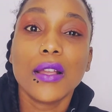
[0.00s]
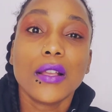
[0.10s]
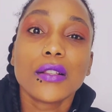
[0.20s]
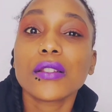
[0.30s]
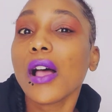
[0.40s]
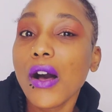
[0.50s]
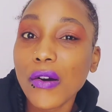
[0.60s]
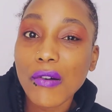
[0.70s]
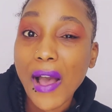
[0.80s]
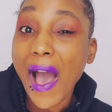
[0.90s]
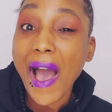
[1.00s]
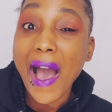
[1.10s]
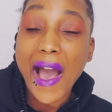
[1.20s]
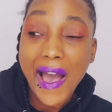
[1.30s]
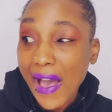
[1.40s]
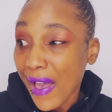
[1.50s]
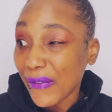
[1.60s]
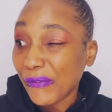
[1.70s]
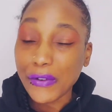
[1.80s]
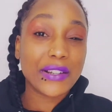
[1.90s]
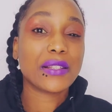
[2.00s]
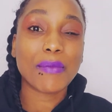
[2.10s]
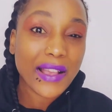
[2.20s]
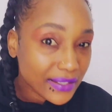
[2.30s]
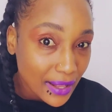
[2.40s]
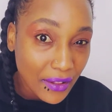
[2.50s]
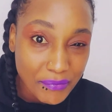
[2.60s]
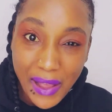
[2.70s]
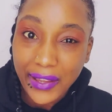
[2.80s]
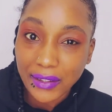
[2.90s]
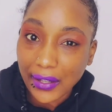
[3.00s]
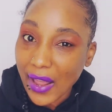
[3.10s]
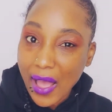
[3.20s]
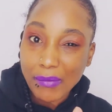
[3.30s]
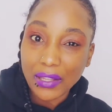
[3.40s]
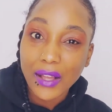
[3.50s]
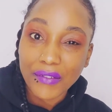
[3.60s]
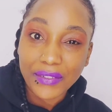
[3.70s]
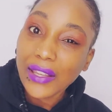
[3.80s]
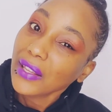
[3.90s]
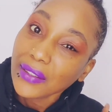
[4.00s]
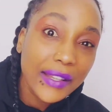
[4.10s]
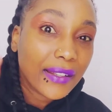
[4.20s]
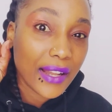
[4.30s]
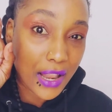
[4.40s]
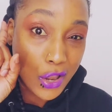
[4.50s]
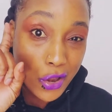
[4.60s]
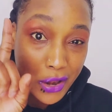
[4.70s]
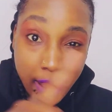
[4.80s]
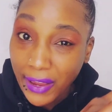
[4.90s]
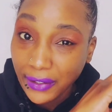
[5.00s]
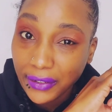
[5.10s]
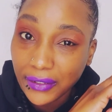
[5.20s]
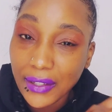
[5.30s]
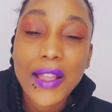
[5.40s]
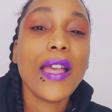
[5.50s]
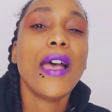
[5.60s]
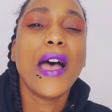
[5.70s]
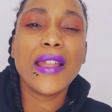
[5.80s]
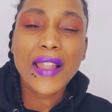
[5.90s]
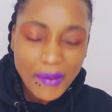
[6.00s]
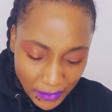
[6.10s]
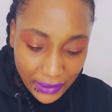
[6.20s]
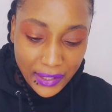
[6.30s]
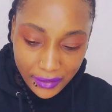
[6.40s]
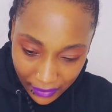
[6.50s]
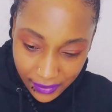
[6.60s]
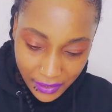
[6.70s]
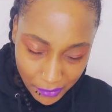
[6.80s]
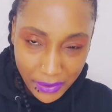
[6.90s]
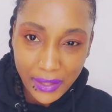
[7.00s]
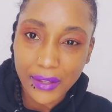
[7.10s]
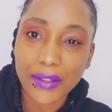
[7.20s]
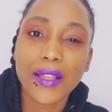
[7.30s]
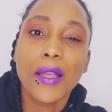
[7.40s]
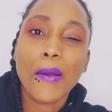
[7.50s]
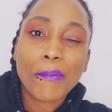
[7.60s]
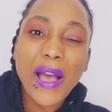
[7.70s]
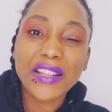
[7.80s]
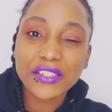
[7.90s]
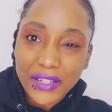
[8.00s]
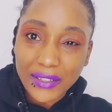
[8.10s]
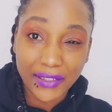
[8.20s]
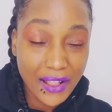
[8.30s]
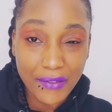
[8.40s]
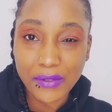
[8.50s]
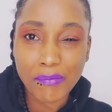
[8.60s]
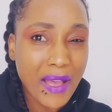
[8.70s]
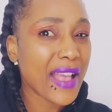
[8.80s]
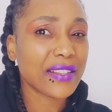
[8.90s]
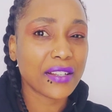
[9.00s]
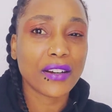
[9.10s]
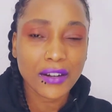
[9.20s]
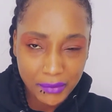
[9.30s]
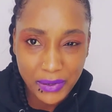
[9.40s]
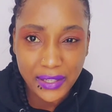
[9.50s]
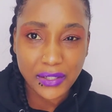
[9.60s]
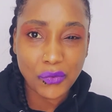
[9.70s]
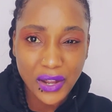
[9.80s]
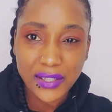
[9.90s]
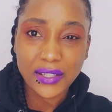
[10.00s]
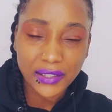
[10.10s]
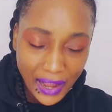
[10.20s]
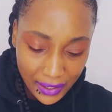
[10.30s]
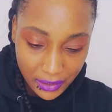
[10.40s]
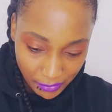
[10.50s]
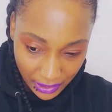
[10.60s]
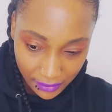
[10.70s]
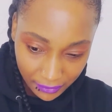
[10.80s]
So I forced myself back into the habit of eating late. And let me tell you something. Patrick Dell's master herbalist once taught me,